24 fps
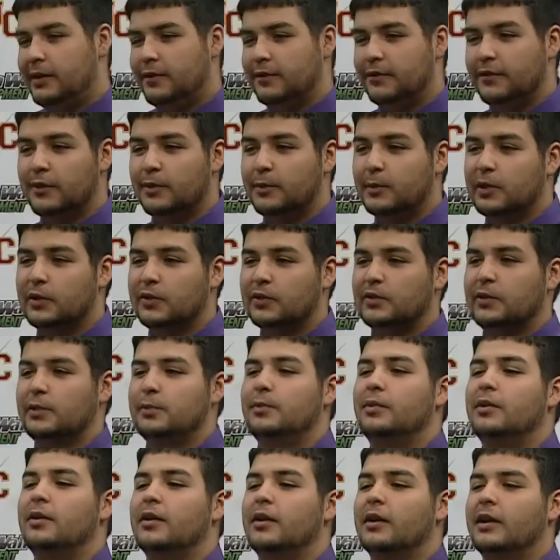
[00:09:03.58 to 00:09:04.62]
from Overland
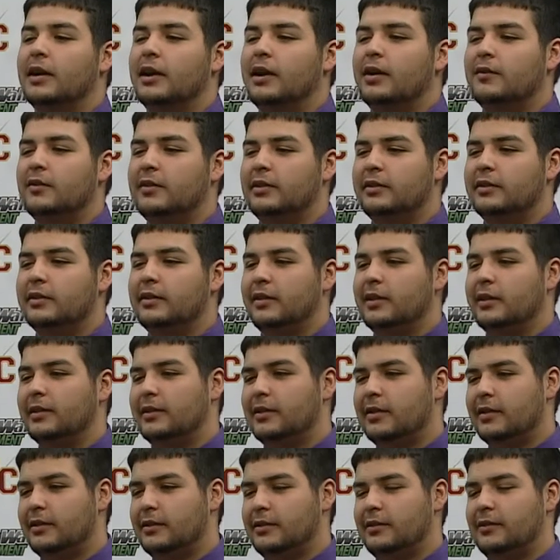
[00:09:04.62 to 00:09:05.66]
Park, obviously
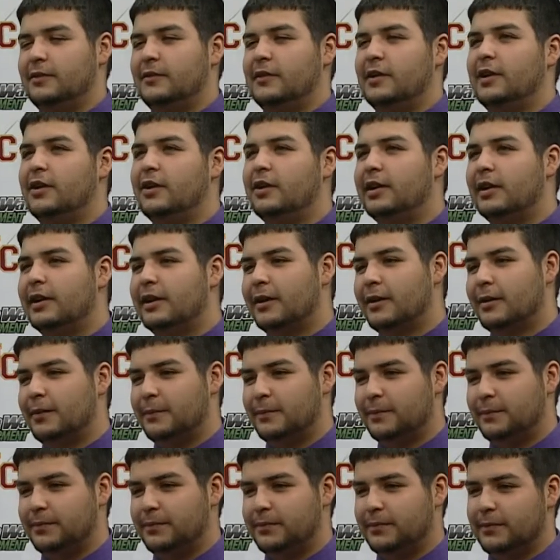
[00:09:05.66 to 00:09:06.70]
it's very
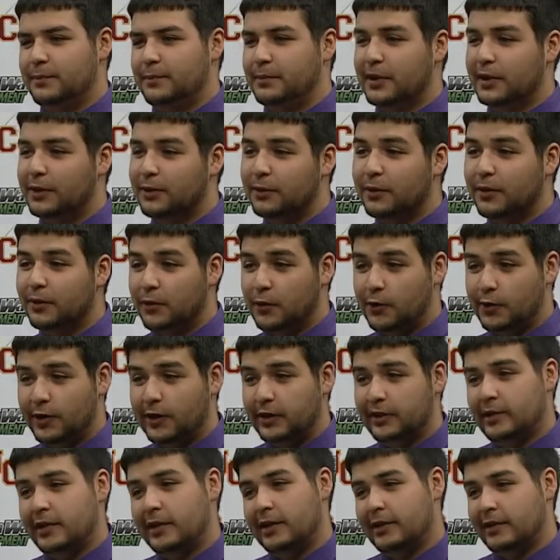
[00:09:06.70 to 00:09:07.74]
Big 12
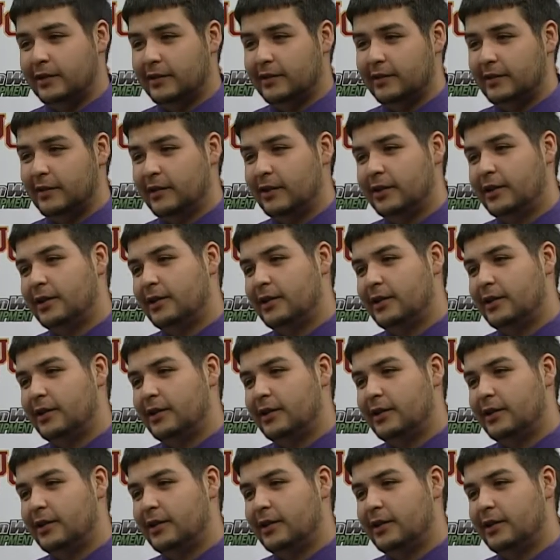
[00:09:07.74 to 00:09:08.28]
oriented in this area.